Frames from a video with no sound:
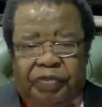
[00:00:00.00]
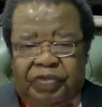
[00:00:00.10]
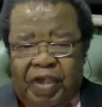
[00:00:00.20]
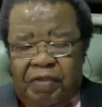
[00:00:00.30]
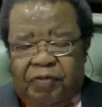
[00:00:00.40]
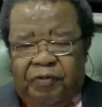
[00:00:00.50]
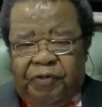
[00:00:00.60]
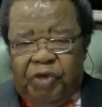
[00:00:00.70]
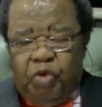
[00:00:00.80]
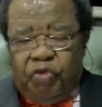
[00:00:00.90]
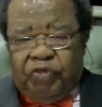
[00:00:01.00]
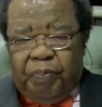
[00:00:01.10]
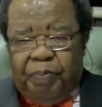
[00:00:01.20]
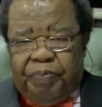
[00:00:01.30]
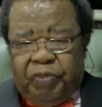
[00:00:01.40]
sends
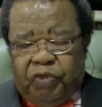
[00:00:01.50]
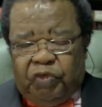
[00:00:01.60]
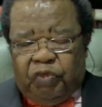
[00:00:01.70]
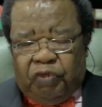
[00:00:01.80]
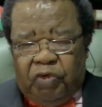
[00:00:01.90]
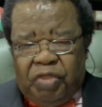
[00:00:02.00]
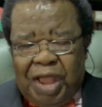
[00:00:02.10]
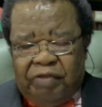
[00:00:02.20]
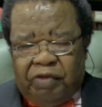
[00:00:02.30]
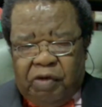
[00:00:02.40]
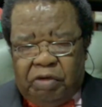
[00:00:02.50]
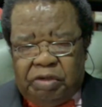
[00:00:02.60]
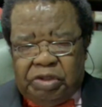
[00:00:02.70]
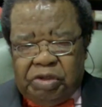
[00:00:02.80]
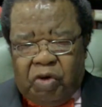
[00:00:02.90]
views through that
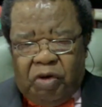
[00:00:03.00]
country,